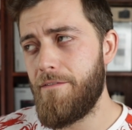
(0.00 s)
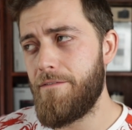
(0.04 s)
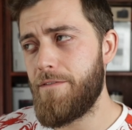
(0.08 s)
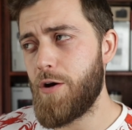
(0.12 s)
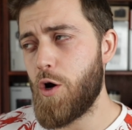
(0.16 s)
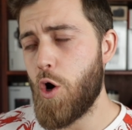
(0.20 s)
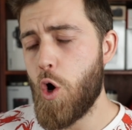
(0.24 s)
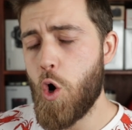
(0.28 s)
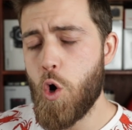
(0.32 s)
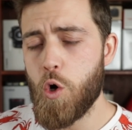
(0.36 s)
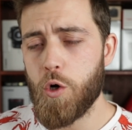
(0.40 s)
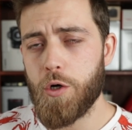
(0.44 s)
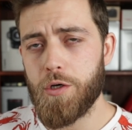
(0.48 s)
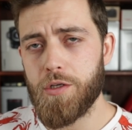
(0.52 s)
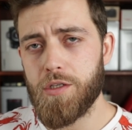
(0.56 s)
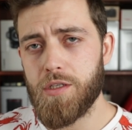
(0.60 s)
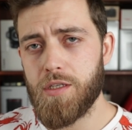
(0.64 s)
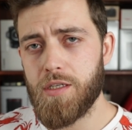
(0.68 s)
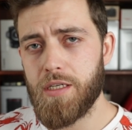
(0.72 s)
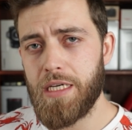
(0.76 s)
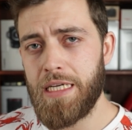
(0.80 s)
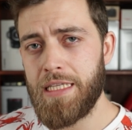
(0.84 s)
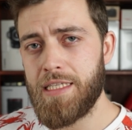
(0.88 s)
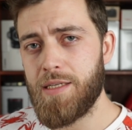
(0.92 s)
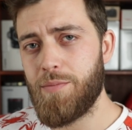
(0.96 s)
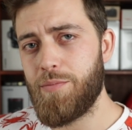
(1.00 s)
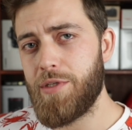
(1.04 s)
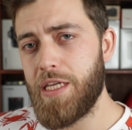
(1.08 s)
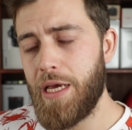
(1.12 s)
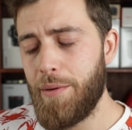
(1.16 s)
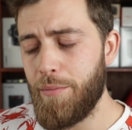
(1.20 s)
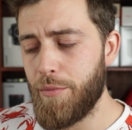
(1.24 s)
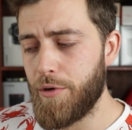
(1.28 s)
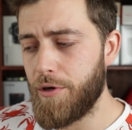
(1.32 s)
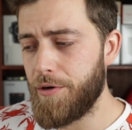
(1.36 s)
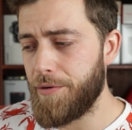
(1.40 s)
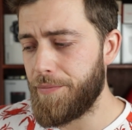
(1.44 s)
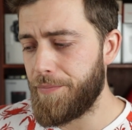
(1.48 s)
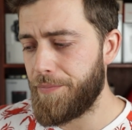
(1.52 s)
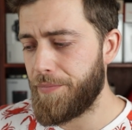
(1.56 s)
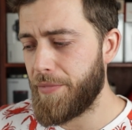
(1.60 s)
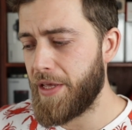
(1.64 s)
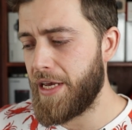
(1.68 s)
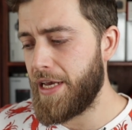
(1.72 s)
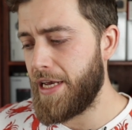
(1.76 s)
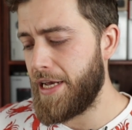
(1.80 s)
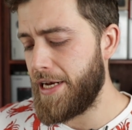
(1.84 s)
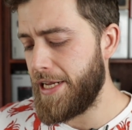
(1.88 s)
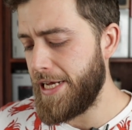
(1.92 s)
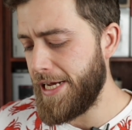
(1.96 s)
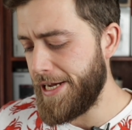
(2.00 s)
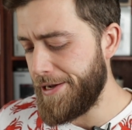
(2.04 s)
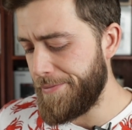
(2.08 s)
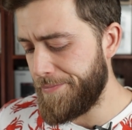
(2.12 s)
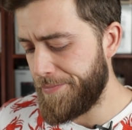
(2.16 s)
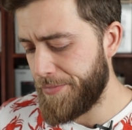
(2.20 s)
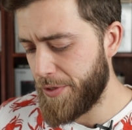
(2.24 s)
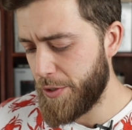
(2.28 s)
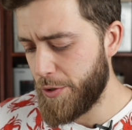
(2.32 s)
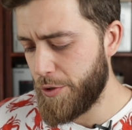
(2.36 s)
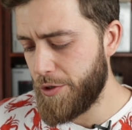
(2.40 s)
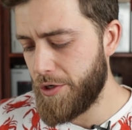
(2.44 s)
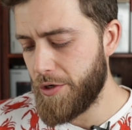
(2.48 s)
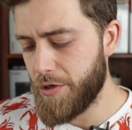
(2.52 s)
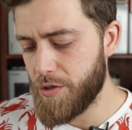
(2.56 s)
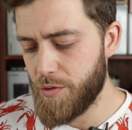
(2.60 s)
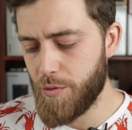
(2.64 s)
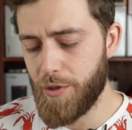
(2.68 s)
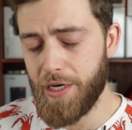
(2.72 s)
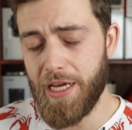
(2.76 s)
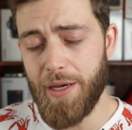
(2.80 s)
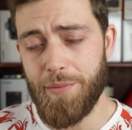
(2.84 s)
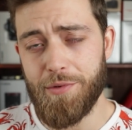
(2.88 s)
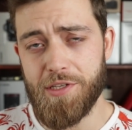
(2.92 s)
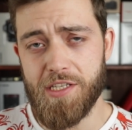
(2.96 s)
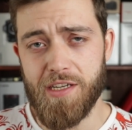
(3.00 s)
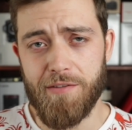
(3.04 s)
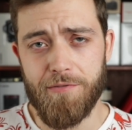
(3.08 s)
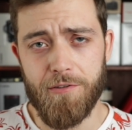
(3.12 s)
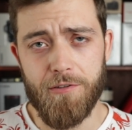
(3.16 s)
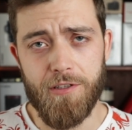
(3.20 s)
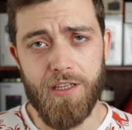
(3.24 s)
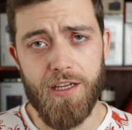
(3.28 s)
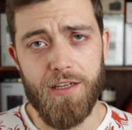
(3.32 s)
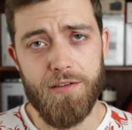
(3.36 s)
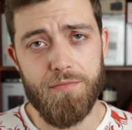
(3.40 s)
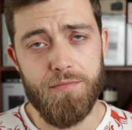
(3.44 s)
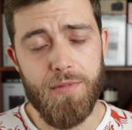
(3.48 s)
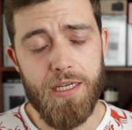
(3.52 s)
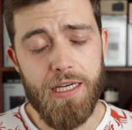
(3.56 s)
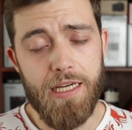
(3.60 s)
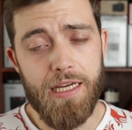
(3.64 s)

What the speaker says: for August and September, and yeah, who knows what happens after that.